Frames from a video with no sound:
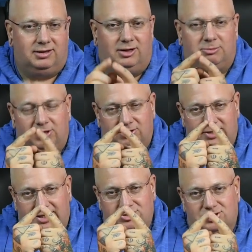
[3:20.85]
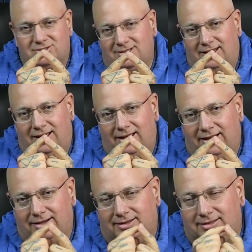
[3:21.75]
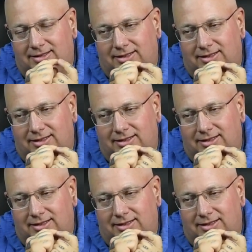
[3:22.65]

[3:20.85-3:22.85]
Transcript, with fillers: No, Mother Nature's line,